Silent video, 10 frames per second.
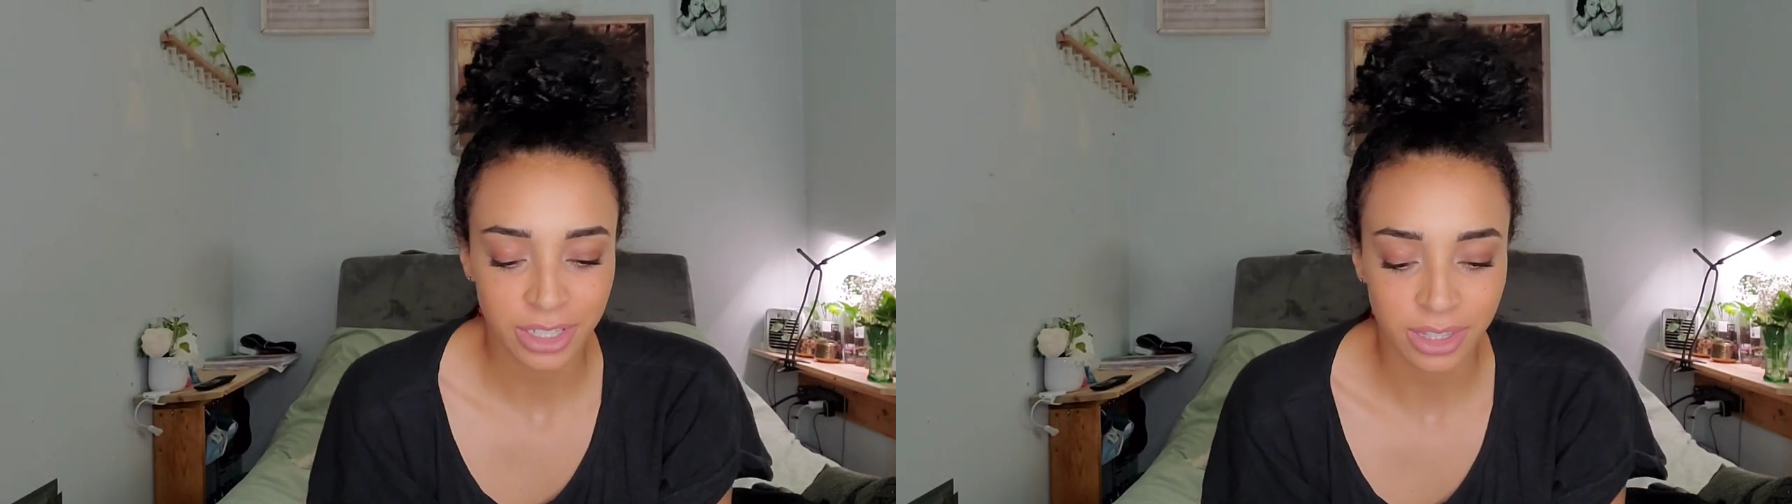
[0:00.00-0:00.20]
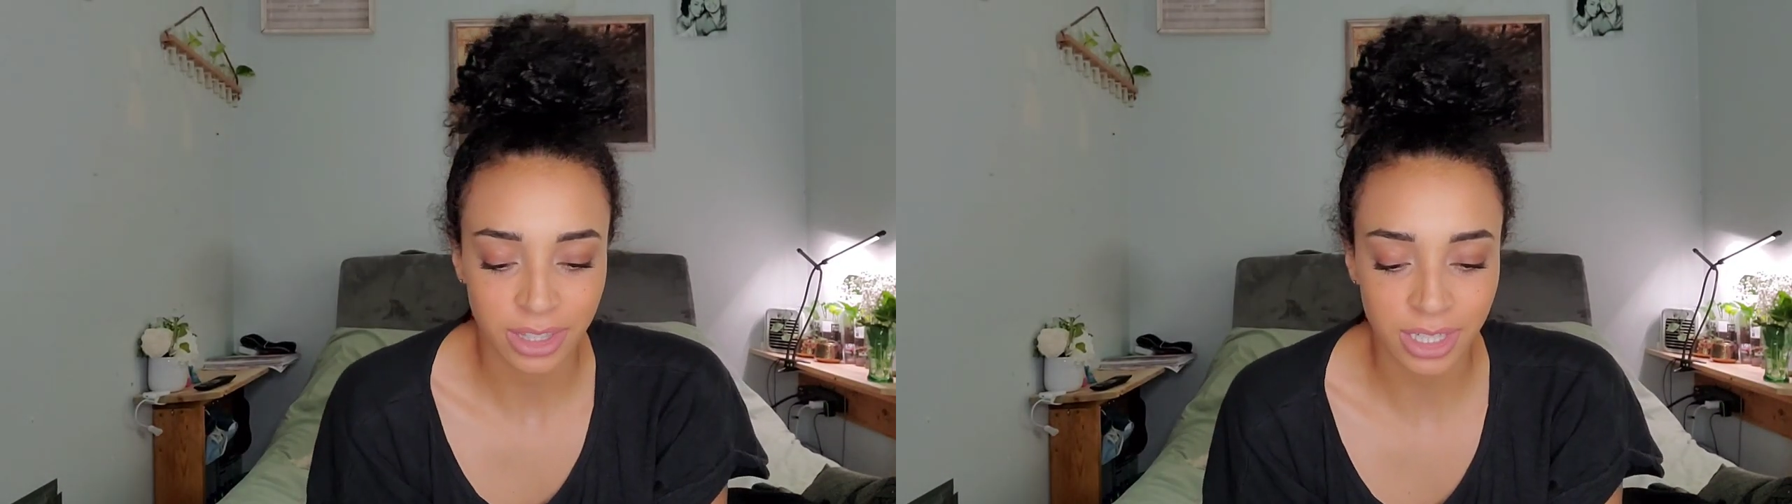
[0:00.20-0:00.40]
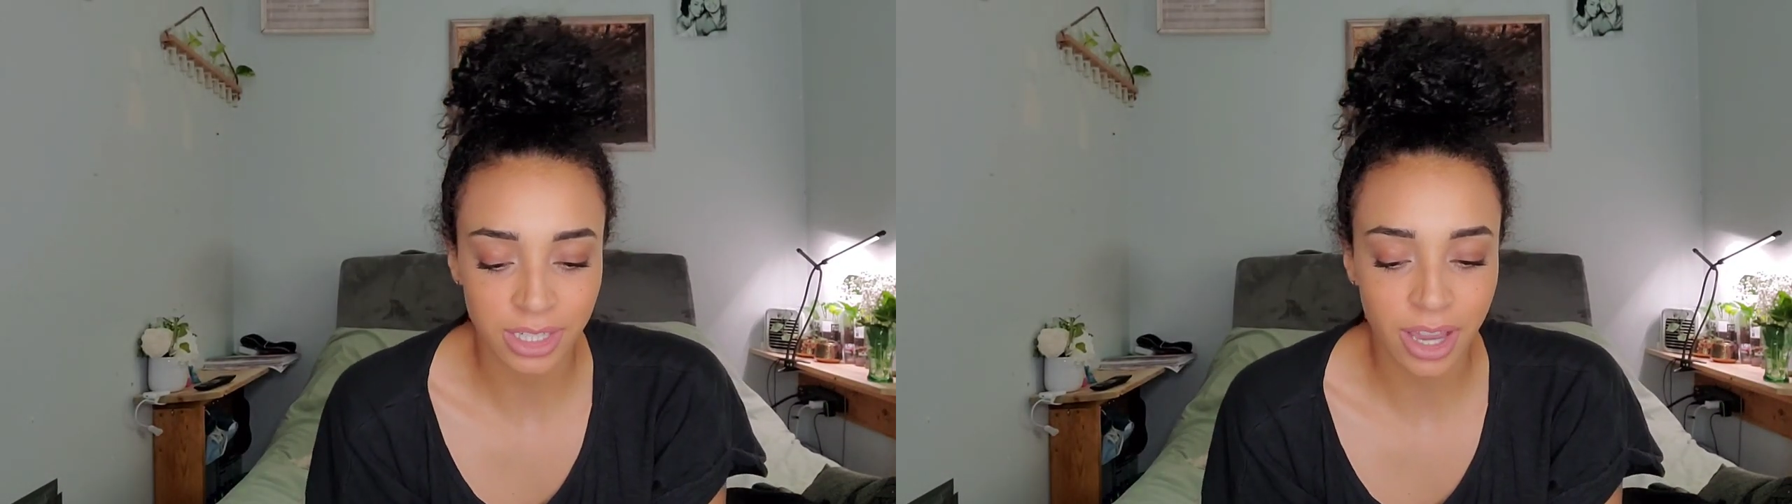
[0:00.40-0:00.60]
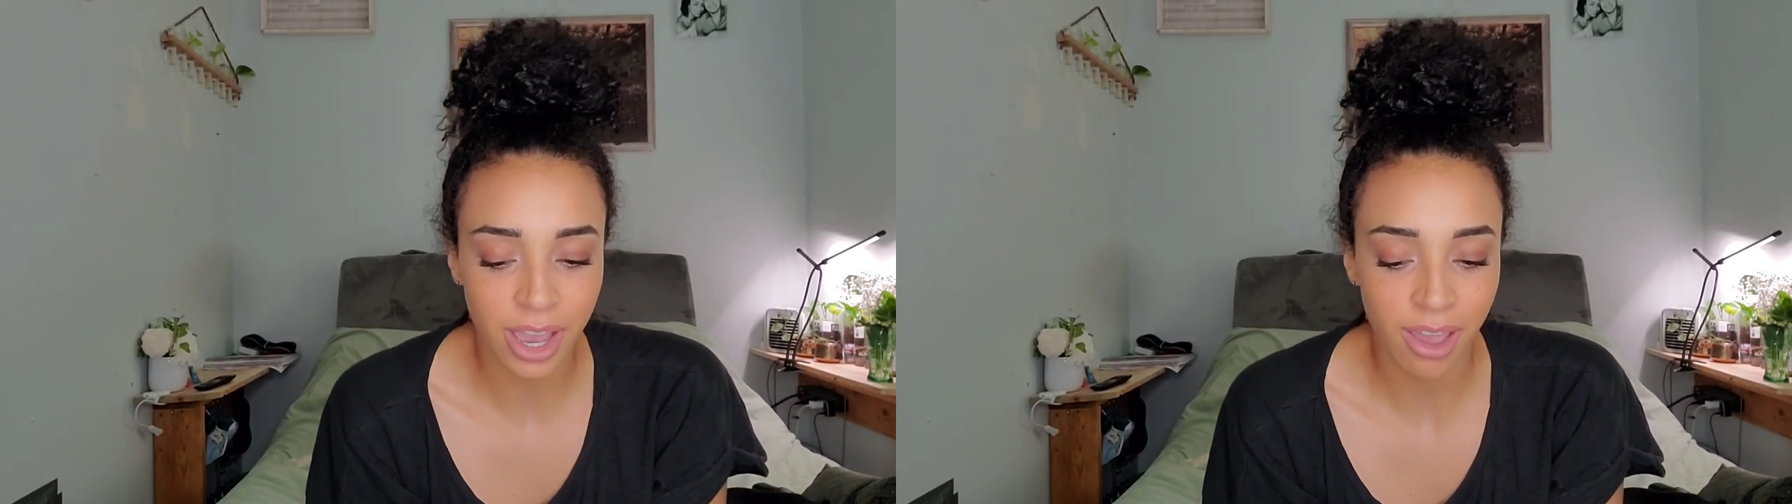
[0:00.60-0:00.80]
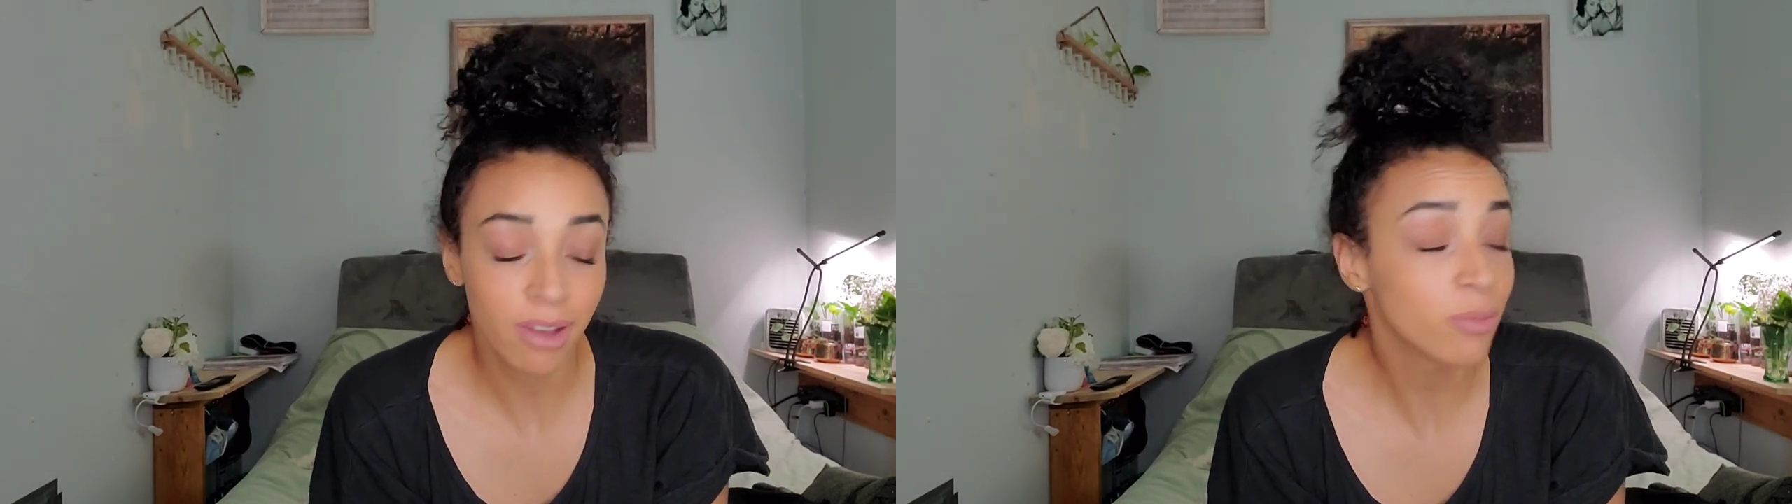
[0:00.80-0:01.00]
See, I
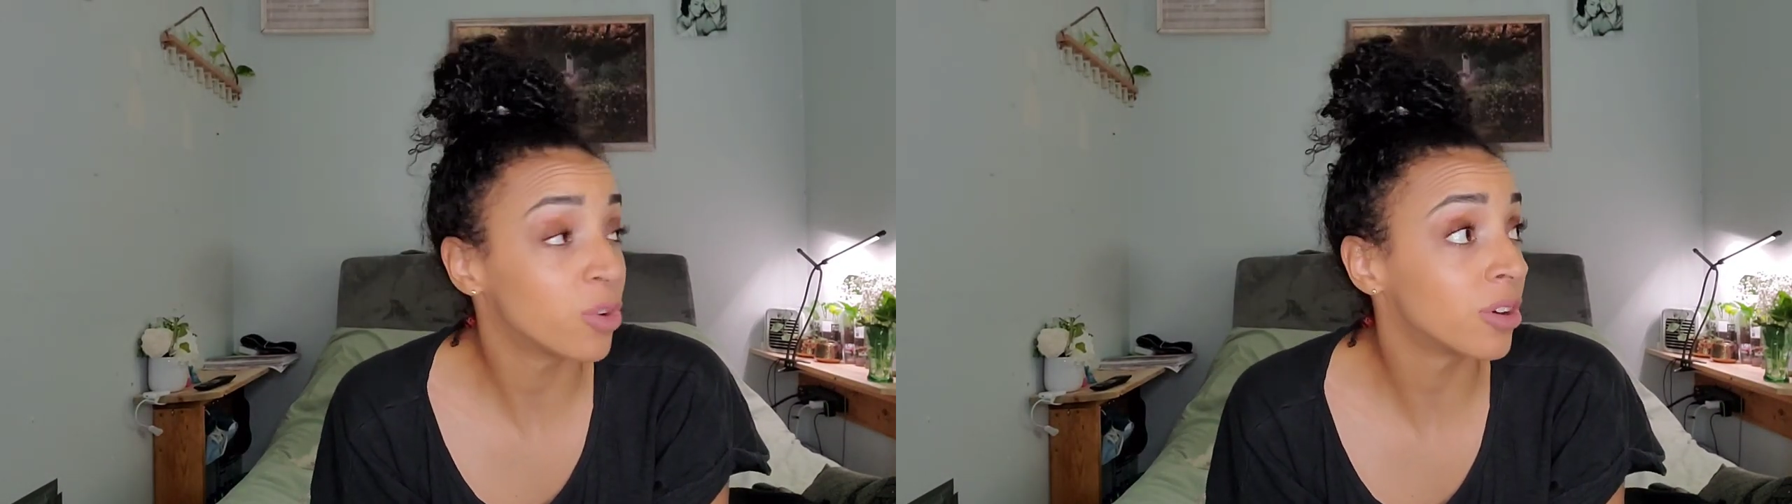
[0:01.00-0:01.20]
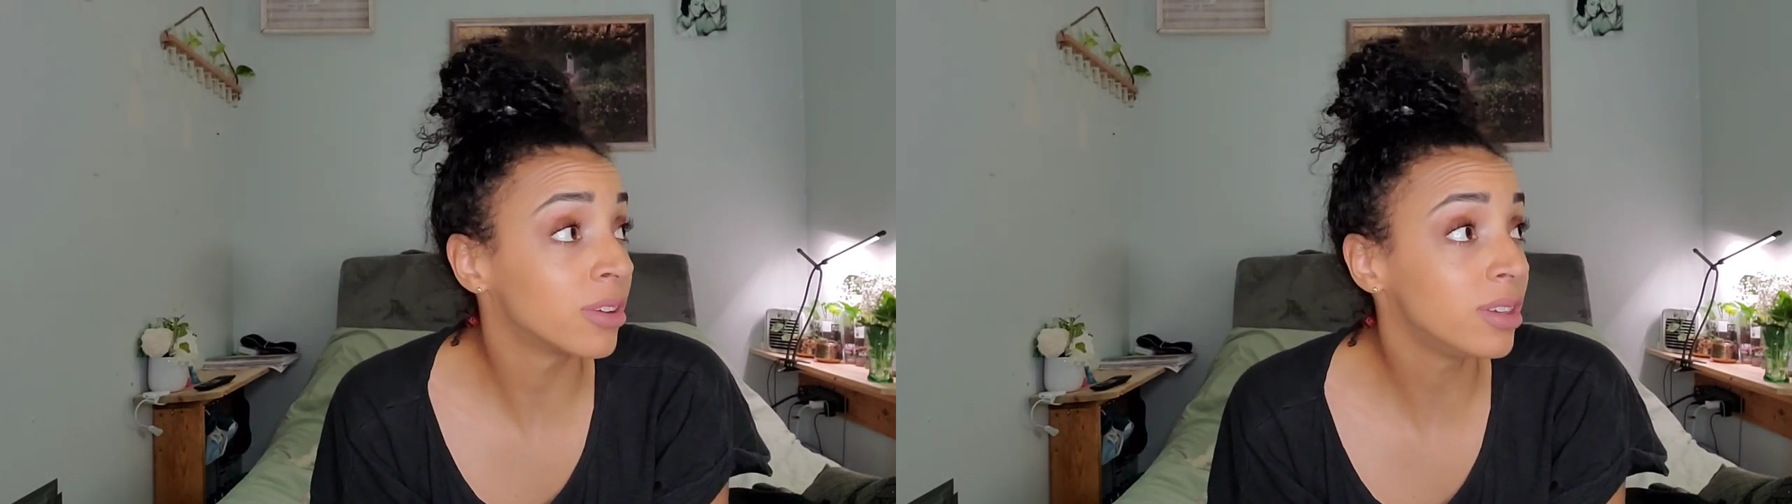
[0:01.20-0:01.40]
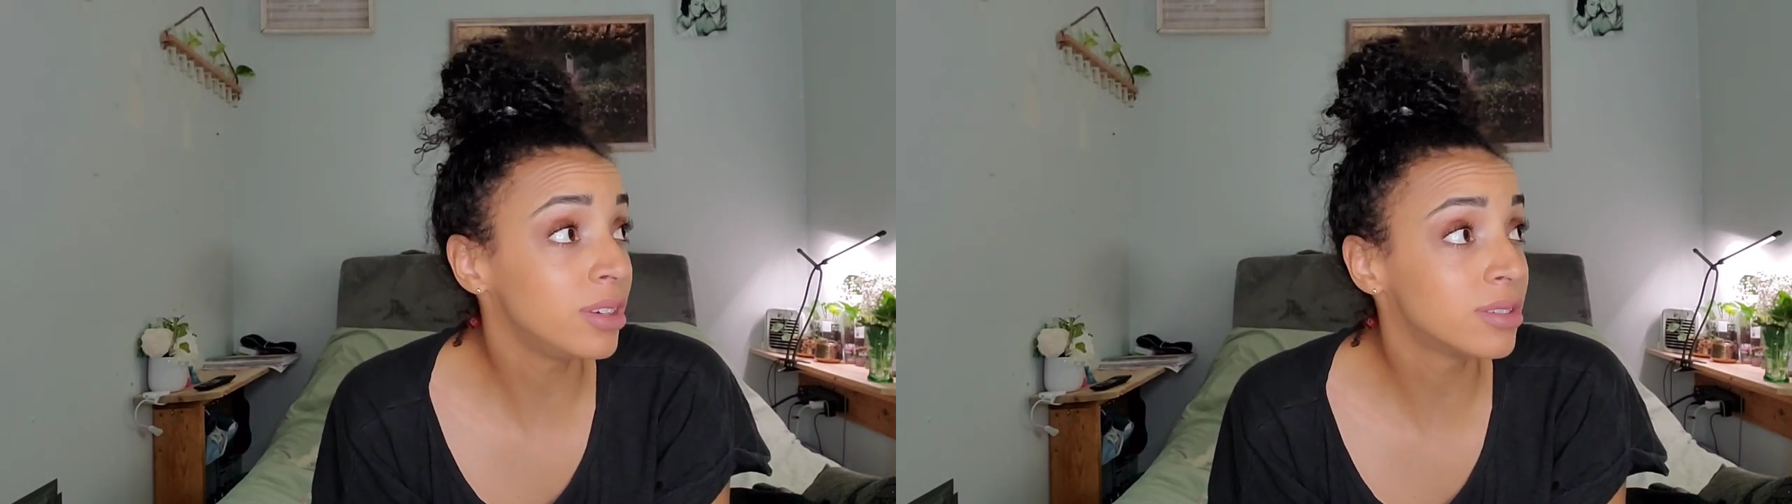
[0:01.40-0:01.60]
have more of these,